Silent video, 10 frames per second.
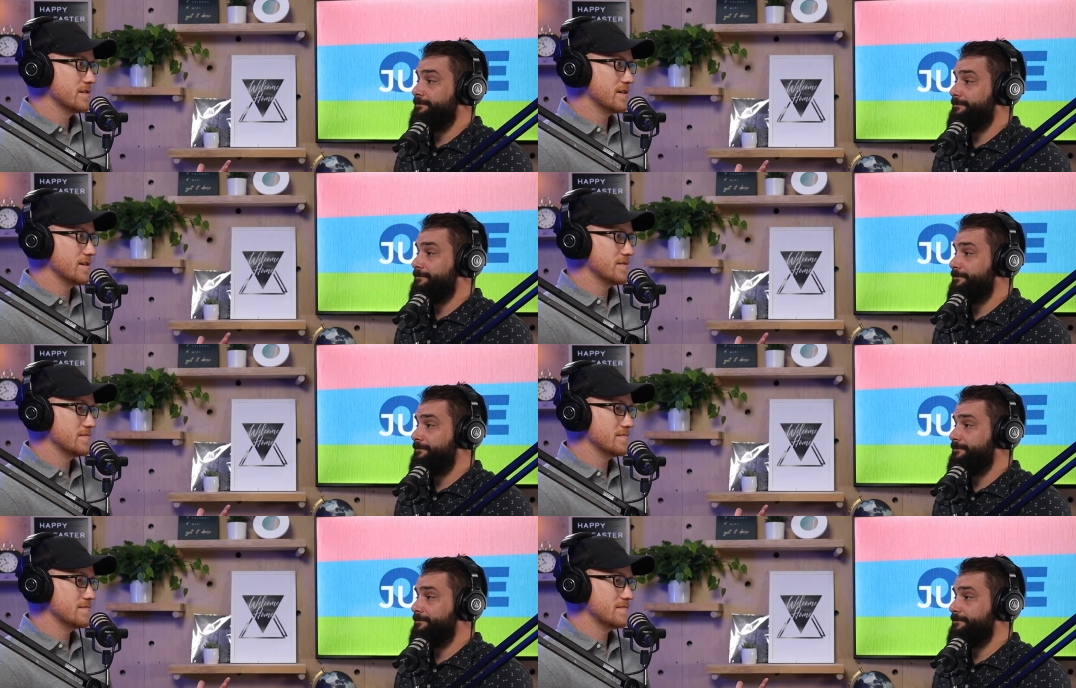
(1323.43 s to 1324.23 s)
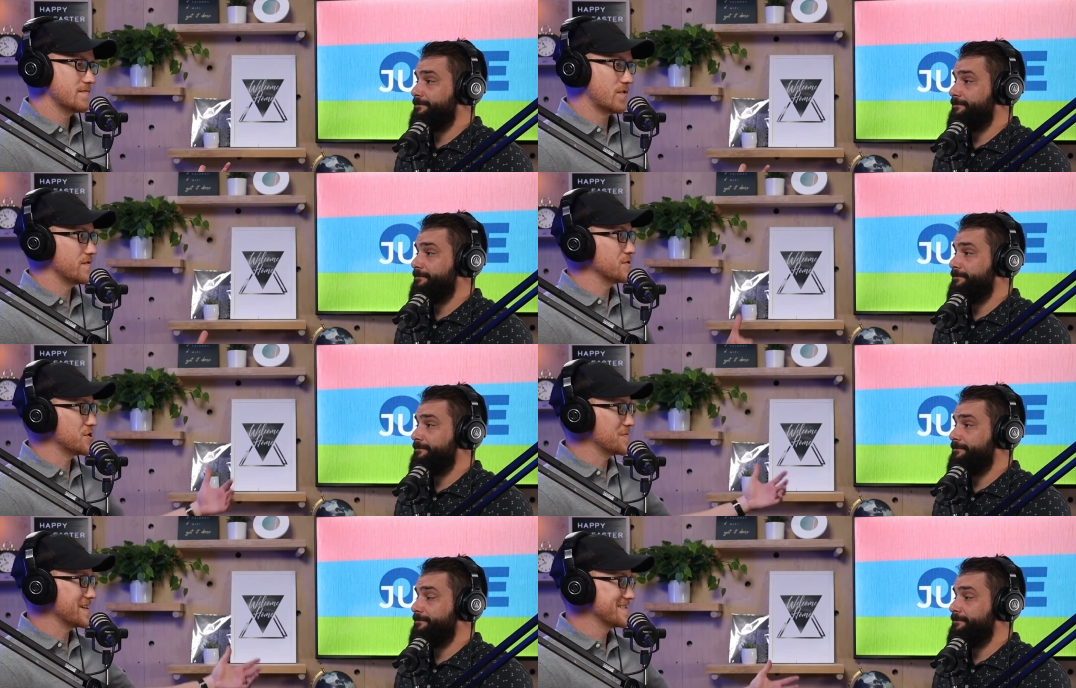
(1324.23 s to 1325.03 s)
Speaker 1: um, for
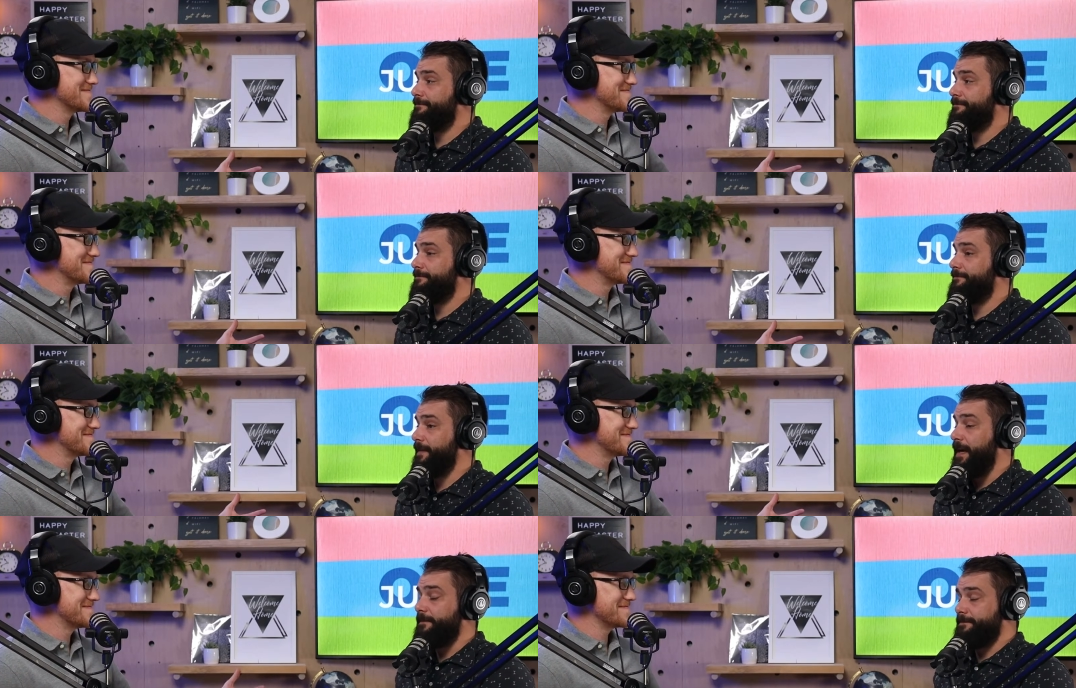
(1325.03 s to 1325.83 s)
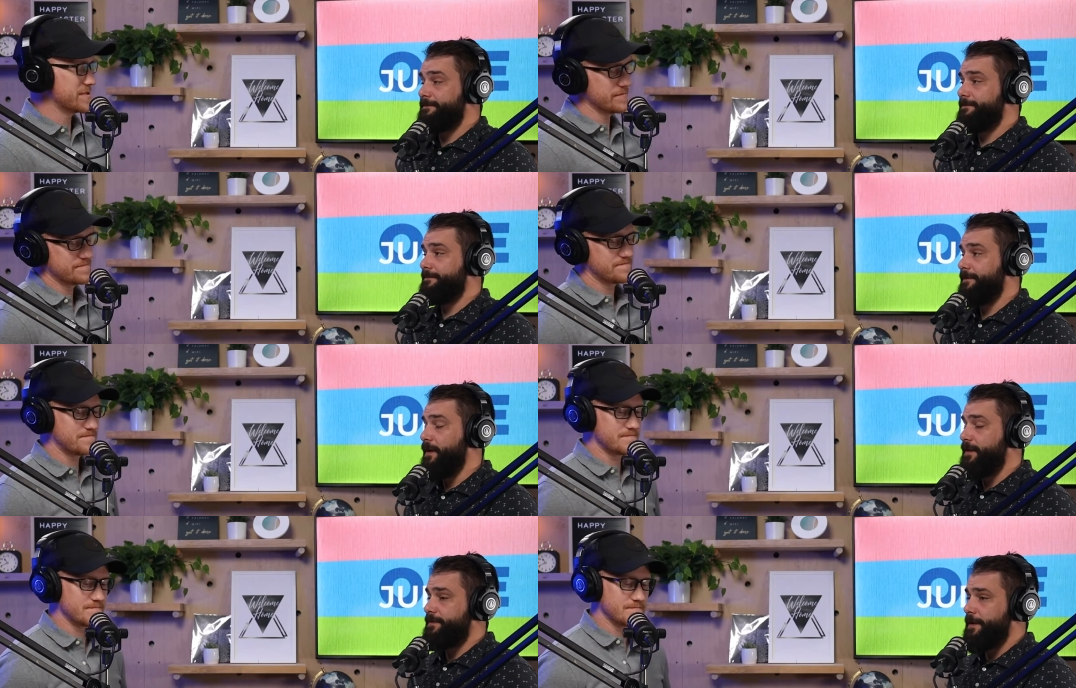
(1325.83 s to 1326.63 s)
future me
Speaker 2: yeah so
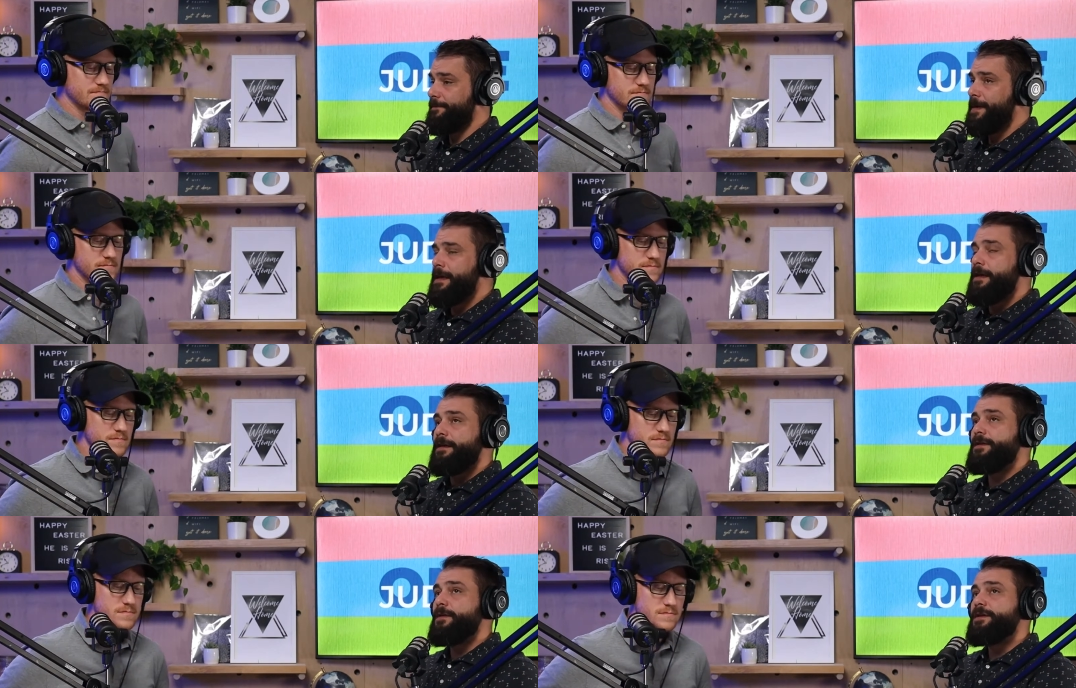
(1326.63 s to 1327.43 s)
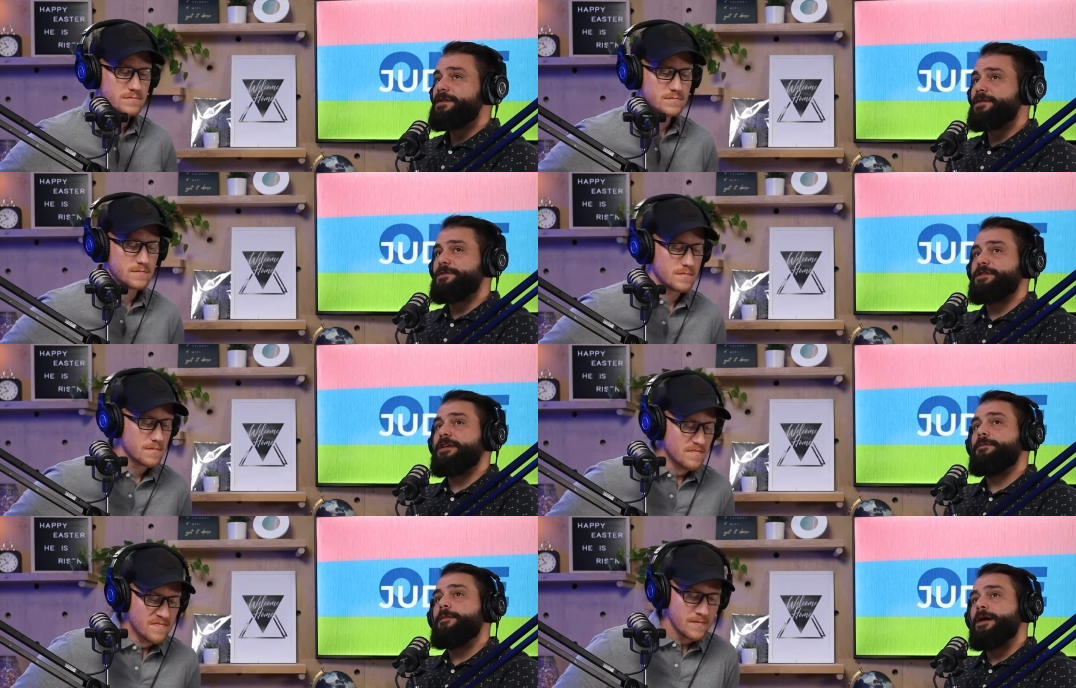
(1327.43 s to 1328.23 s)
no that's right you know it's
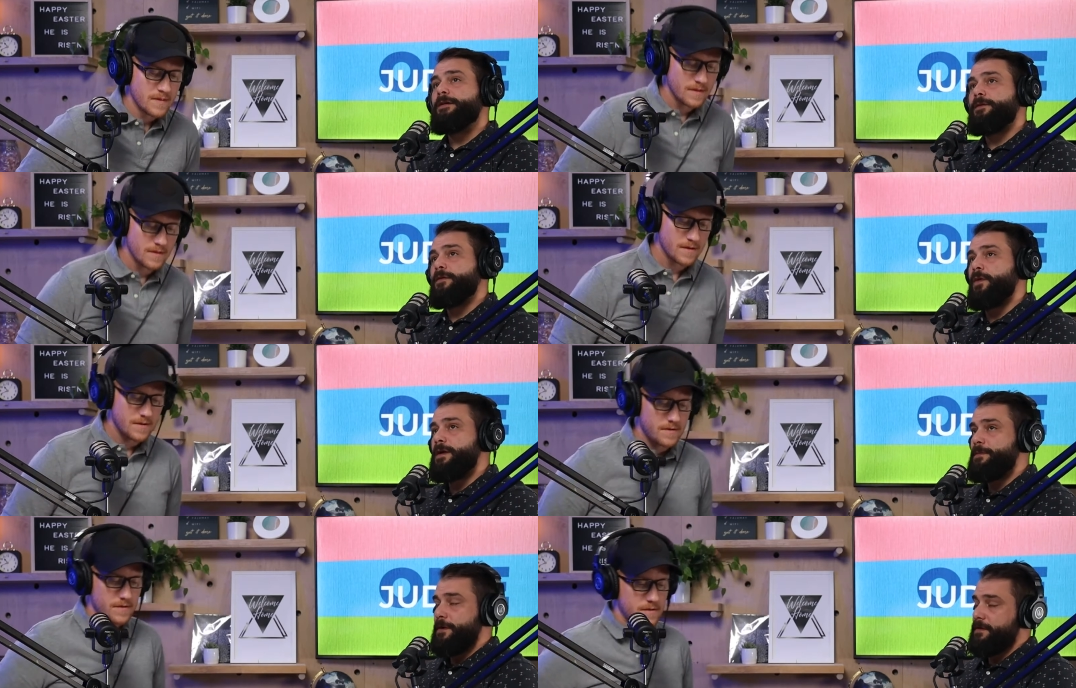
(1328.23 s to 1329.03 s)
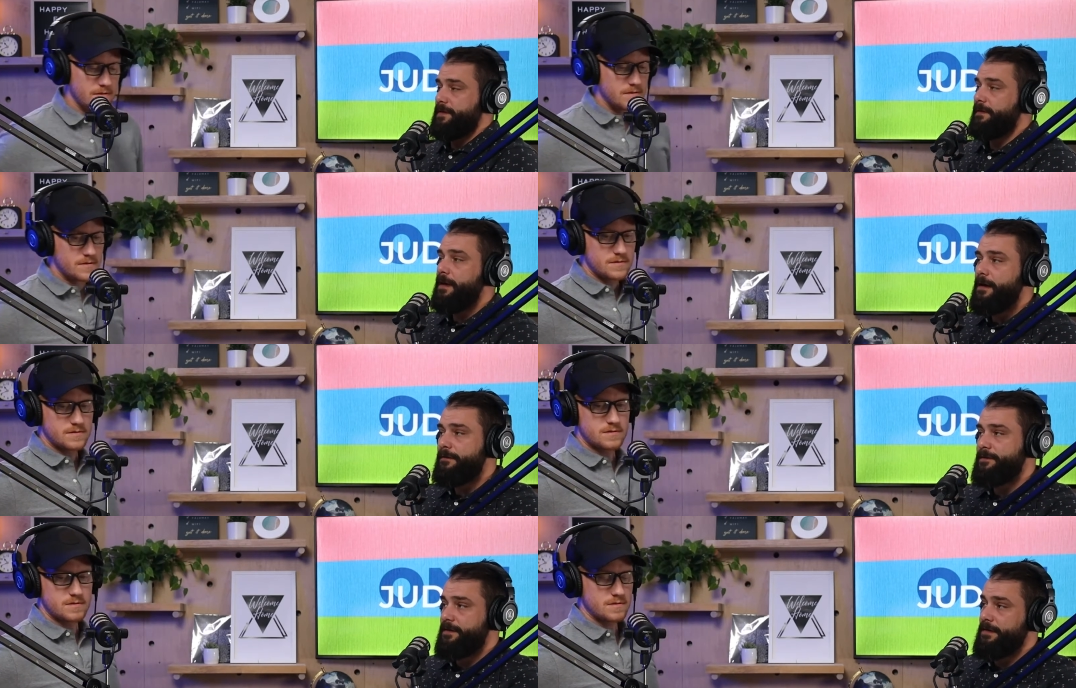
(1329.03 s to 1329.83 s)
interesting my grandparents
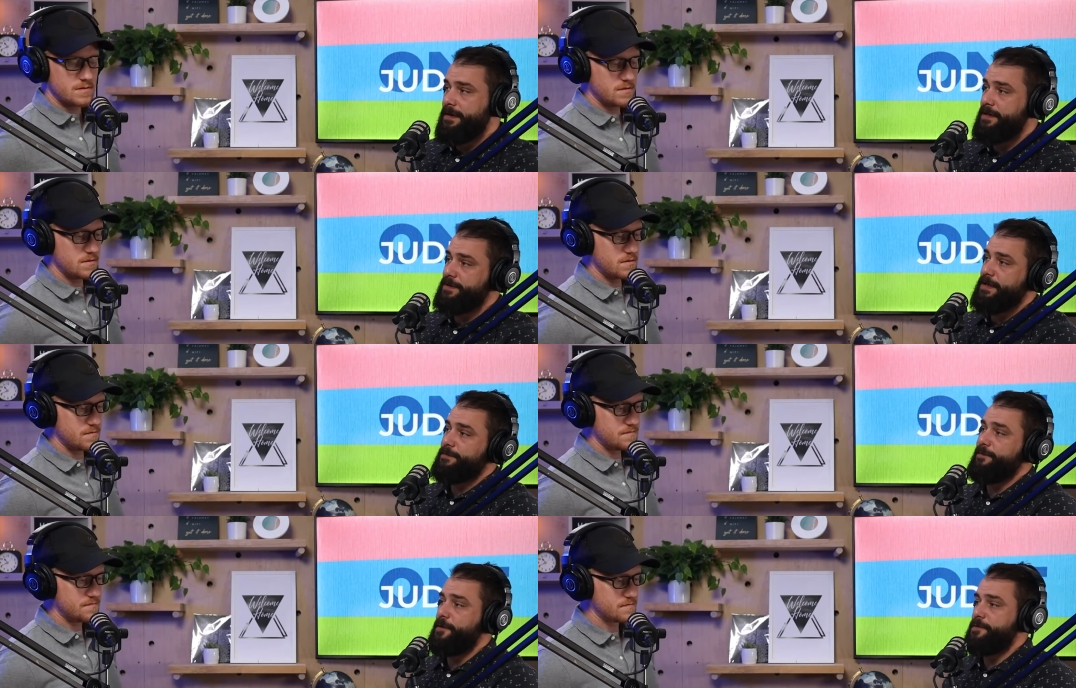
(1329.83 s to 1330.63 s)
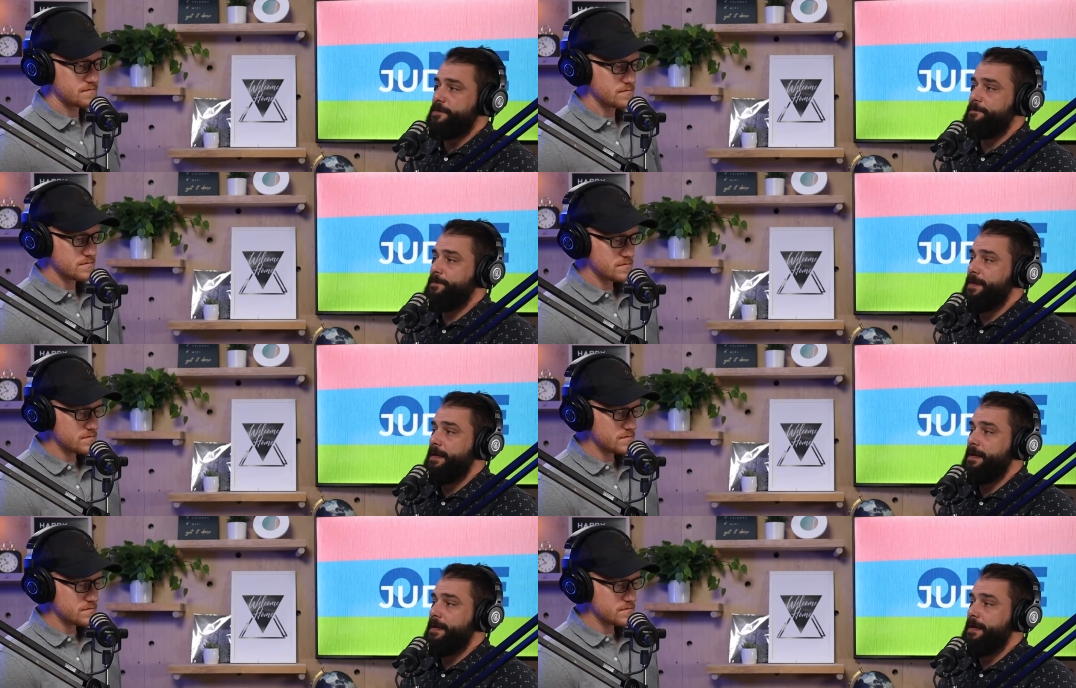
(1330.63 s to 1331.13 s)
loved the king james version